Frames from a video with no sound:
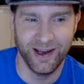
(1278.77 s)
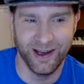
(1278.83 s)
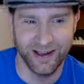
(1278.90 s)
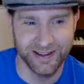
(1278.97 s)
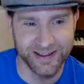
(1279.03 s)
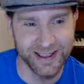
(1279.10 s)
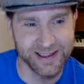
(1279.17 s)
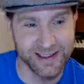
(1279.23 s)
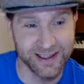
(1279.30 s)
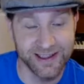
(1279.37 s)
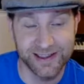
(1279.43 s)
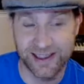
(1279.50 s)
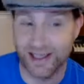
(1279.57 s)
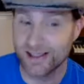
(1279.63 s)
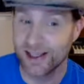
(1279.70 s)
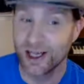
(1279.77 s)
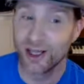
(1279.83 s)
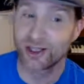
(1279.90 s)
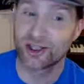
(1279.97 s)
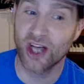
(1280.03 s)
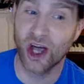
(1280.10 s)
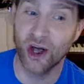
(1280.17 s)
Jessica says,
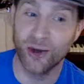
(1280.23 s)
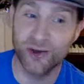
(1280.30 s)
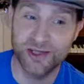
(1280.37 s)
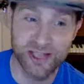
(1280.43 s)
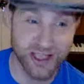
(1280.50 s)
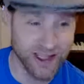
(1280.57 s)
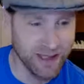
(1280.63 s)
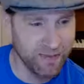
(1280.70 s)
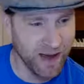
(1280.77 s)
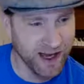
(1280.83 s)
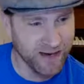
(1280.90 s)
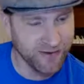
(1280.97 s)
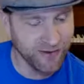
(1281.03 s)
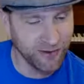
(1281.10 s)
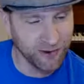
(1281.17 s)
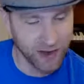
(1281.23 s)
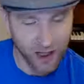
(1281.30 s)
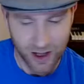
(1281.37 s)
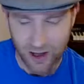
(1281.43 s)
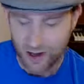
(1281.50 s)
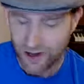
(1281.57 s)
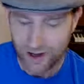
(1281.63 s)
totally painful.
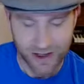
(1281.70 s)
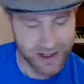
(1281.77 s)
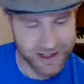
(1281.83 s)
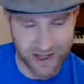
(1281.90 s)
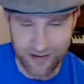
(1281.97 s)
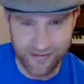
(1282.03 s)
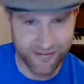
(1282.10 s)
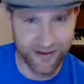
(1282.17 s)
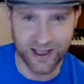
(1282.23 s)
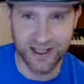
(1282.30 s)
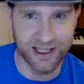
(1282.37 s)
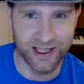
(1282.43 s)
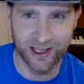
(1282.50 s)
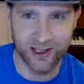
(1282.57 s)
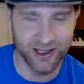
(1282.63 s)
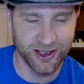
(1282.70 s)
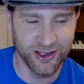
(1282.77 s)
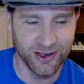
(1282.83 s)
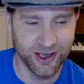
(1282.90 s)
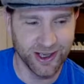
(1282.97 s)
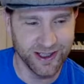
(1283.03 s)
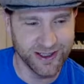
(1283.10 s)
It's a funny lot, you
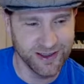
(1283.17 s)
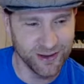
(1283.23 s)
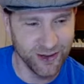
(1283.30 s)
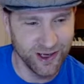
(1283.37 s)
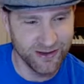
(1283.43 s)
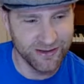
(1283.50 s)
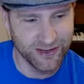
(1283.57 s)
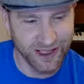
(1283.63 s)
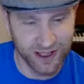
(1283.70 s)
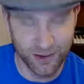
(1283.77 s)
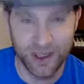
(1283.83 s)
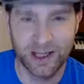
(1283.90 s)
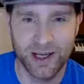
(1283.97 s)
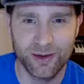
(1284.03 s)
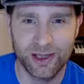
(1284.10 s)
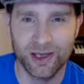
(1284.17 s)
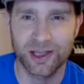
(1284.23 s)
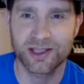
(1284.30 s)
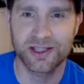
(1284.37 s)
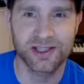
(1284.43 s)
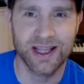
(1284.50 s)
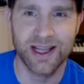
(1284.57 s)
guys. You are funny. One day we've got to
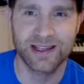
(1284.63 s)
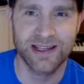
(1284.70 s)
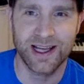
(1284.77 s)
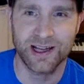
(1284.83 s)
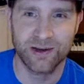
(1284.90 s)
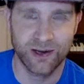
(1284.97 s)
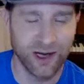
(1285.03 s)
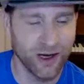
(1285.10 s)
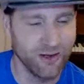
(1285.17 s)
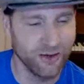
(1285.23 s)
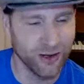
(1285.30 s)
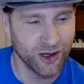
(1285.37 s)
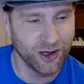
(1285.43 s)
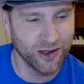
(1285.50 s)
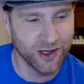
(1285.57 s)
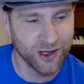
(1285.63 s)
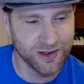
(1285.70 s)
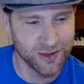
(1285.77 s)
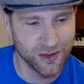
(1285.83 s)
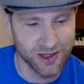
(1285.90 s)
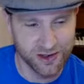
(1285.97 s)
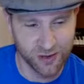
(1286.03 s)
just get together and go to
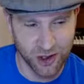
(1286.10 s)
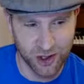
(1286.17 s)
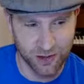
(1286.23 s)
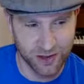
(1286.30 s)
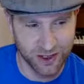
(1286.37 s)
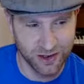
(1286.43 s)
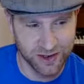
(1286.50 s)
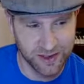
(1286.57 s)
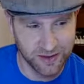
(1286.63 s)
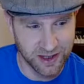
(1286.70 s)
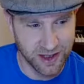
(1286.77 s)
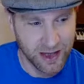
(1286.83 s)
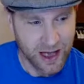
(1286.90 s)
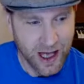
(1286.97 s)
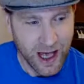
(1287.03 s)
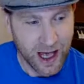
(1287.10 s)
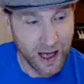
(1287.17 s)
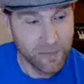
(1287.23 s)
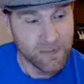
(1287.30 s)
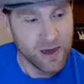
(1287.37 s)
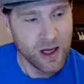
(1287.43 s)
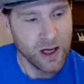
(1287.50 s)
watch some comedy or something.
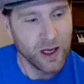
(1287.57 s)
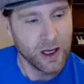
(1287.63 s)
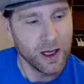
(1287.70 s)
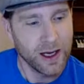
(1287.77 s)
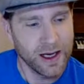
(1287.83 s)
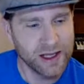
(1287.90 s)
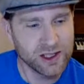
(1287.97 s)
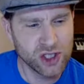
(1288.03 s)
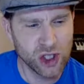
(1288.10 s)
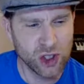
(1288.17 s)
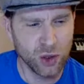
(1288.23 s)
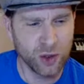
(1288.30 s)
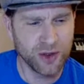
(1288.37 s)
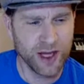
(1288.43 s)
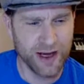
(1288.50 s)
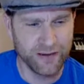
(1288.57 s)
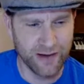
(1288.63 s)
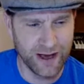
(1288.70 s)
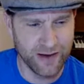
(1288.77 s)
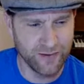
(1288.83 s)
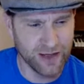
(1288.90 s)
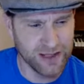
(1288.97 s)
It took all day for
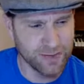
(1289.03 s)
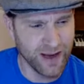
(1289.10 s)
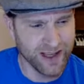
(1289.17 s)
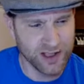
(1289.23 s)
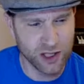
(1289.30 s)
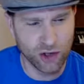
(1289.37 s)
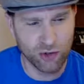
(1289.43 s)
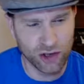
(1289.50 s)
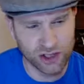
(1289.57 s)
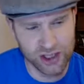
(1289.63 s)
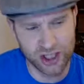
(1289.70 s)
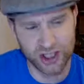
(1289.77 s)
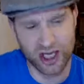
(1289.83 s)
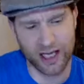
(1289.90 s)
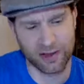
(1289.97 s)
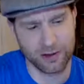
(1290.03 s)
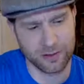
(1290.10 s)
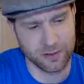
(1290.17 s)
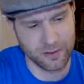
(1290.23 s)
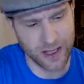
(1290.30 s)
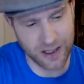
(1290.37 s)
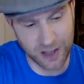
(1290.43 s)
Henry's men to cross the channel
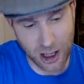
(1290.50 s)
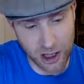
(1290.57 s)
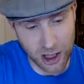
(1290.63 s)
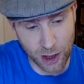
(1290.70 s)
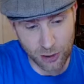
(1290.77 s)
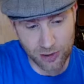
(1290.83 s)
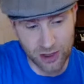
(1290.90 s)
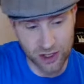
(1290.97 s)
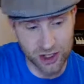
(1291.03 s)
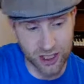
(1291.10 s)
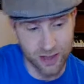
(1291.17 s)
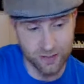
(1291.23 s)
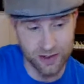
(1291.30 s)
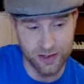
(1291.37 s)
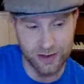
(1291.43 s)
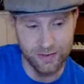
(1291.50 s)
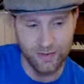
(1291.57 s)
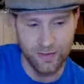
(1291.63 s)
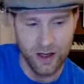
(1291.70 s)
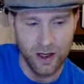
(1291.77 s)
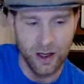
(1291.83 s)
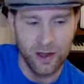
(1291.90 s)
and unload the ships.
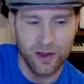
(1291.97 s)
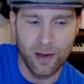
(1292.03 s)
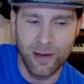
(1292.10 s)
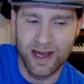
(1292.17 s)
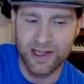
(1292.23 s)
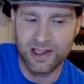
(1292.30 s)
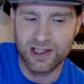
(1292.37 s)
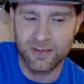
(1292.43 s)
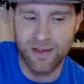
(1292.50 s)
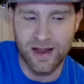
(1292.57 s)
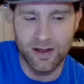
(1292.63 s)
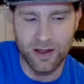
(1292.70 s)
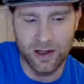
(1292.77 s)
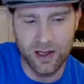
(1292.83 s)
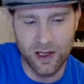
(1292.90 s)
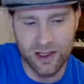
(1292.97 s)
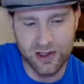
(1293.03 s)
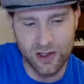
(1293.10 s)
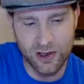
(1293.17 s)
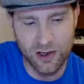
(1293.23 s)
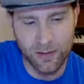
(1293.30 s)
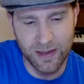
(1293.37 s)
The men spent the night
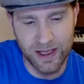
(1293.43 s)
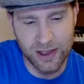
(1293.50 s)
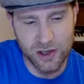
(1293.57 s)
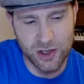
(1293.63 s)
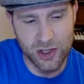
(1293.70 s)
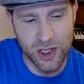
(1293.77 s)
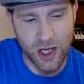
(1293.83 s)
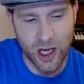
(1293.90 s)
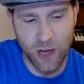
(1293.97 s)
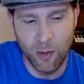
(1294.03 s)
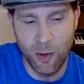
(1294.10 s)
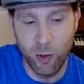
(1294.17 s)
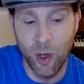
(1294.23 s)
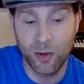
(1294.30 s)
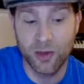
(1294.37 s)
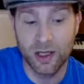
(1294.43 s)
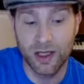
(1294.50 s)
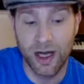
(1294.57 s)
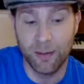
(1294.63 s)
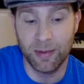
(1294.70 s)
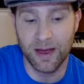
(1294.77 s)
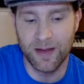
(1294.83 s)
on the beach and were woken
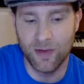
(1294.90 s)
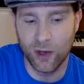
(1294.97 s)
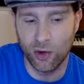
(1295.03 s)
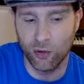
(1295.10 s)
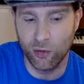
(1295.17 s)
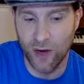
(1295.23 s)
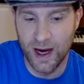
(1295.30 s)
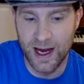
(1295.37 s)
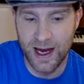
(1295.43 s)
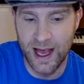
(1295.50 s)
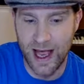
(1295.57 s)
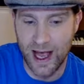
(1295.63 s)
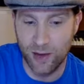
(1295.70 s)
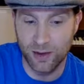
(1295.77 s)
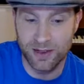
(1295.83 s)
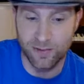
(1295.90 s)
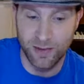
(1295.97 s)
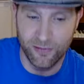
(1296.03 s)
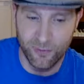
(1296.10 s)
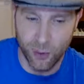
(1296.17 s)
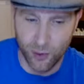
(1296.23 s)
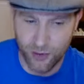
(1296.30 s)
up in the grey hours
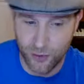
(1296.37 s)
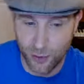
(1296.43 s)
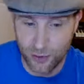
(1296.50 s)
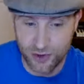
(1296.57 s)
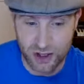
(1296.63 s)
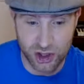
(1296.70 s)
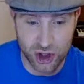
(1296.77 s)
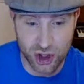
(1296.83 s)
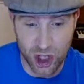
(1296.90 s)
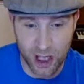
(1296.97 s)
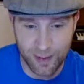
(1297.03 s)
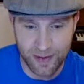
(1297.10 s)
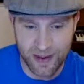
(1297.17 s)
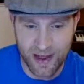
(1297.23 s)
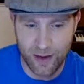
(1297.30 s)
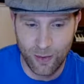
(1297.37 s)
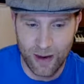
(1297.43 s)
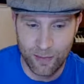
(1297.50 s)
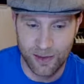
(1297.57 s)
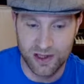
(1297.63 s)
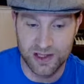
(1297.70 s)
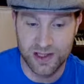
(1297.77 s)
before dawn to sharpen their
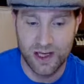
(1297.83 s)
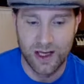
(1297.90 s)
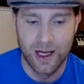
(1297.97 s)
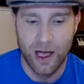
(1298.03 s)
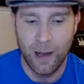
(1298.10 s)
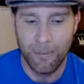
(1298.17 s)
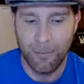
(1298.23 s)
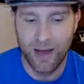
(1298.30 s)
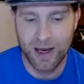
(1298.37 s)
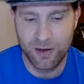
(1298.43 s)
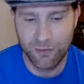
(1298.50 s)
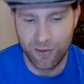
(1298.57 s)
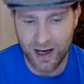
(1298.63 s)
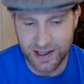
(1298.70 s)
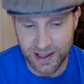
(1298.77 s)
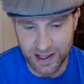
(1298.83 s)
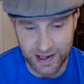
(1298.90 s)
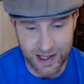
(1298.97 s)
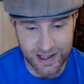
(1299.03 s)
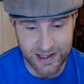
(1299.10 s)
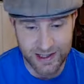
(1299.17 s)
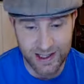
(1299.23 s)
weapons and make ready
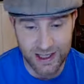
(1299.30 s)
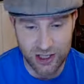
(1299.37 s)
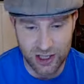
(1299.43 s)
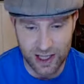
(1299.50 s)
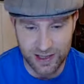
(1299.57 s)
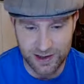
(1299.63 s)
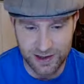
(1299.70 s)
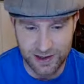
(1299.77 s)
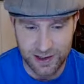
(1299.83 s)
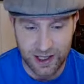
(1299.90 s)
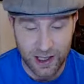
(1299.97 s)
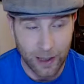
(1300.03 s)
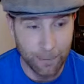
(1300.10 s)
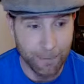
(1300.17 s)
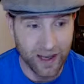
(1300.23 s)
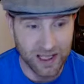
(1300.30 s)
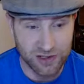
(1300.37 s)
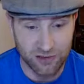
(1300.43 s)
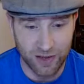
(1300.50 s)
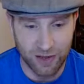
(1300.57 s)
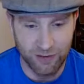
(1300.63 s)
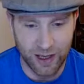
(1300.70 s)
their siege ladders and
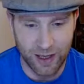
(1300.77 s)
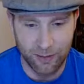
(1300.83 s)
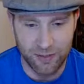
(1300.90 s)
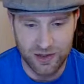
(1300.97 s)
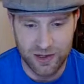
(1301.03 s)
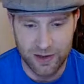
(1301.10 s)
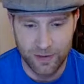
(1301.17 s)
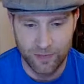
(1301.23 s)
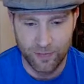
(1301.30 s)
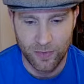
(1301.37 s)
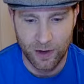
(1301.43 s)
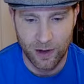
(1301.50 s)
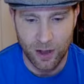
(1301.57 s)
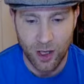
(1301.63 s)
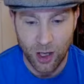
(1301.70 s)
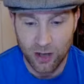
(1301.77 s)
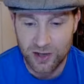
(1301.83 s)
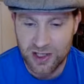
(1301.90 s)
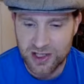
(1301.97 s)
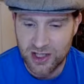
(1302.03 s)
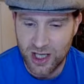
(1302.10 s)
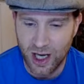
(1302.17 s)
battering rams. On the
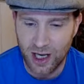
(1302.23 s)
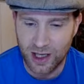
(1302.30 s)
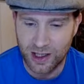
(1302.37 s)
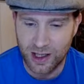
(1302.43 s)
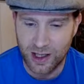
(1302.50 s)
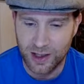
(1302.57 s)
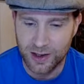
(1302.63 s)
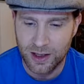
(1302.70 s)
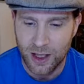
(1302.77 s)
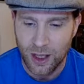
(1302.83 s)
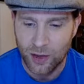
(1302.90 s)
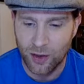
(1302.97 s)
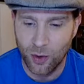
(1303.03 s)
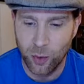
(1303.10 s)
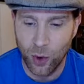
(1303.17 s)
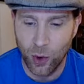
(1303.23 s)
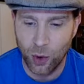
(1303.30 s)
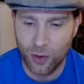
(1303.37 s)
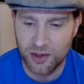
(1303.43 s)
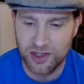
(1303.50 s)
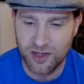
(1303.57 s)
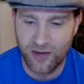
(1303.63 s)
skyline, the
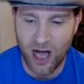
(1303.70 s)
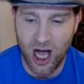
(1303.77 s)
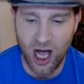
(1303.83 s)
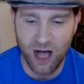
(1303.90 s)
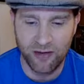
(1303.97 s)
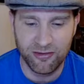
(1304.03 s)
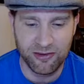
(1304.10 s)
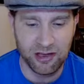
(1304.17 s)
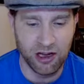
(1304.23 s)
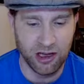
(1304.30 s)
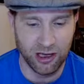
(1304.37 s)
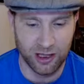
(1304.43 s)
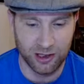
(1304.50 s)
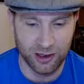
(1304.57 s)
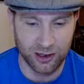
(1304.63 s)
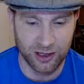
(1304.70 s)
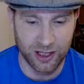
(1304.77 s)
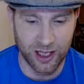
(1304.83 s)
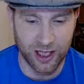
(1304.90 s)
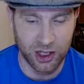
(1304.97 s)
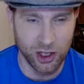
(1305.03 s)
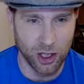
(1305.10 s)
walls of Harfleur looked
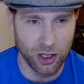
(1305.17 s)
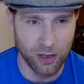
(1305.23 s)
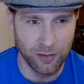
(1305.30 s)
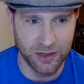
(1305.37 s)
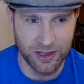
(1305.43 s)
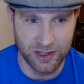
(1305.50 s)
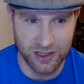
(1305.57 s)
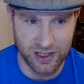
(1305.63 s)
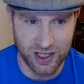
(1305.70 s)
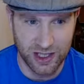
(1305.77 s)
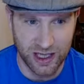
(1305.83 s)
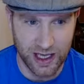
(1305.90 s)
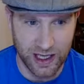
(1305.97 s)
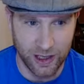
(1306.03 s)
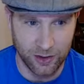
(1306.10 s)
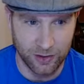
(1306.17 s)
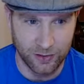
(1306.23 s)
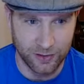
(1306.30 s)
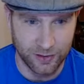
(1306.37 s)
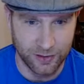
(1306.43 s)
like an ominous cloud.